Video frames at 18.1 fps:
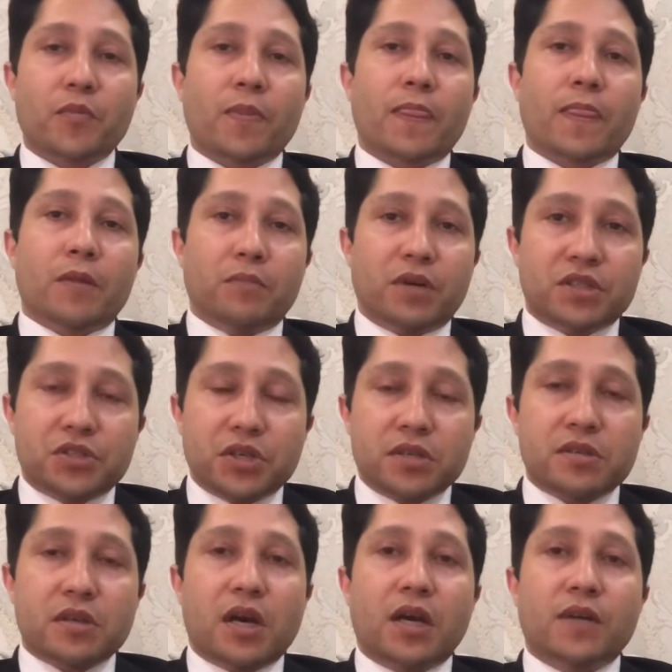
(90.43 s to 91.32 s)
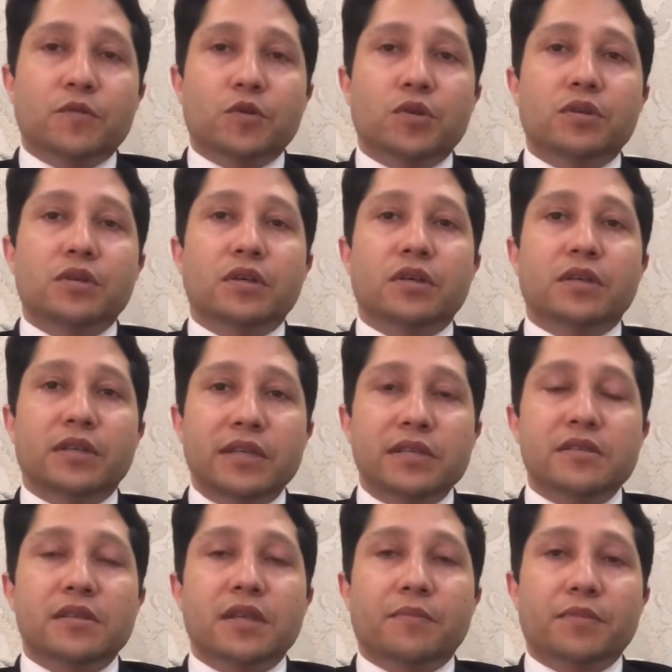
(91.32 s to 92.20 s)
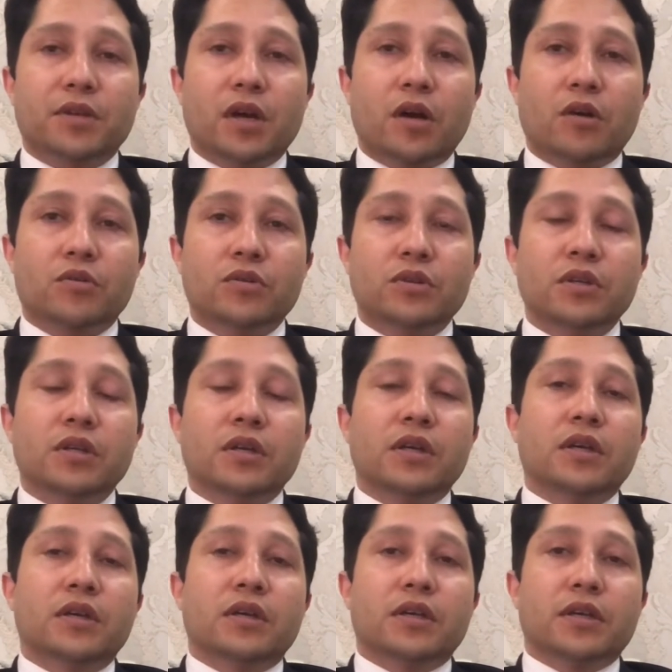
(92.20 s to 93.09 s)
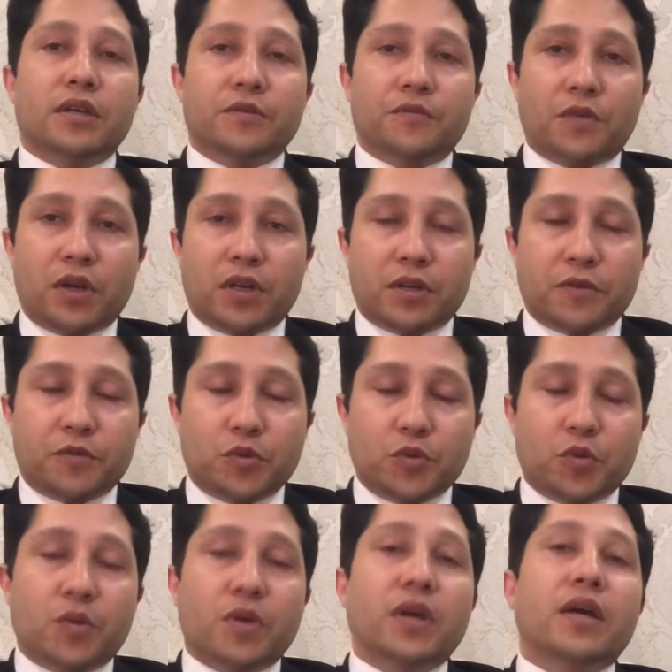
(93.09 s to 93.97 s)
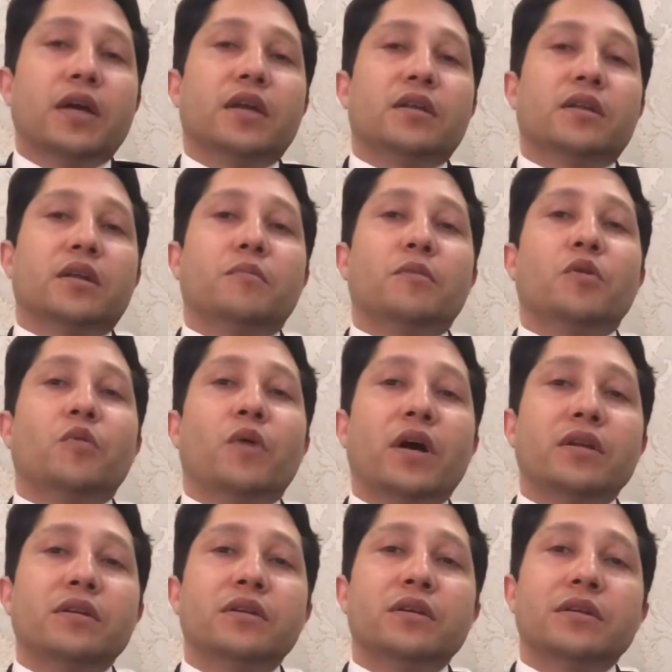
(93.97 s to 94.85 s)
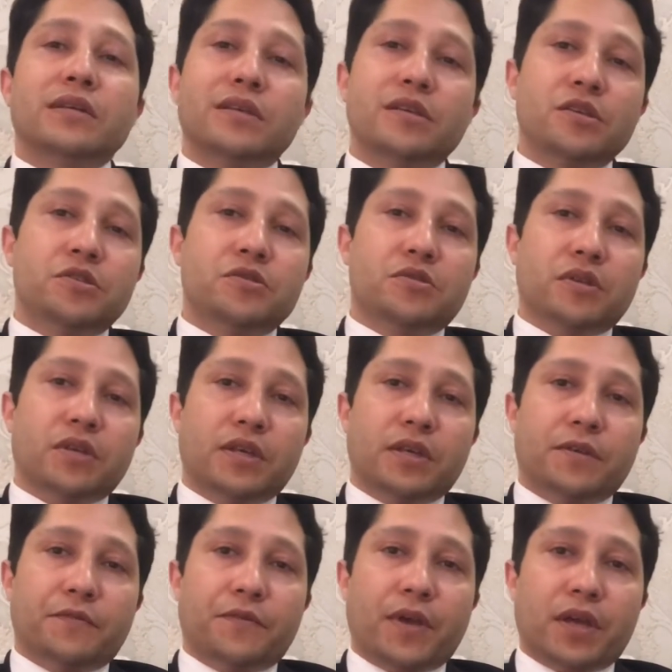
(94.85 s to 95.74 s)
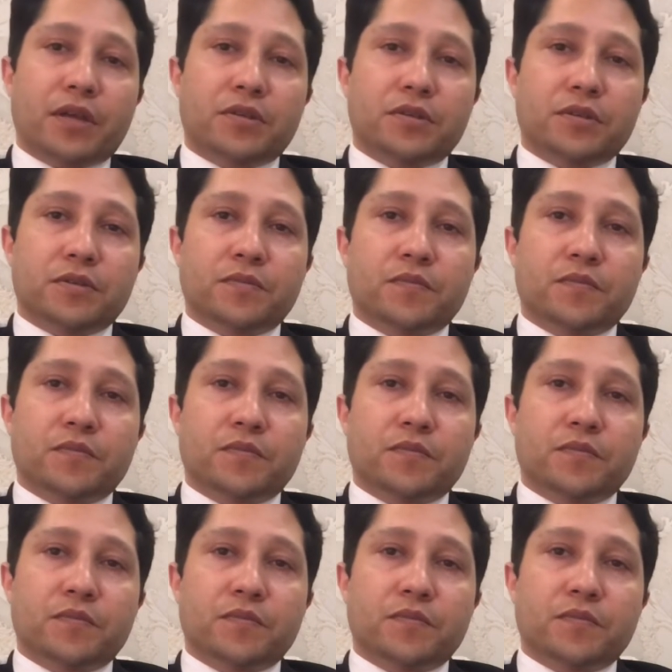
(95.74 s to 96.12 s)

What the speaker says: but just I would list them down in front of you. Number one, history effect.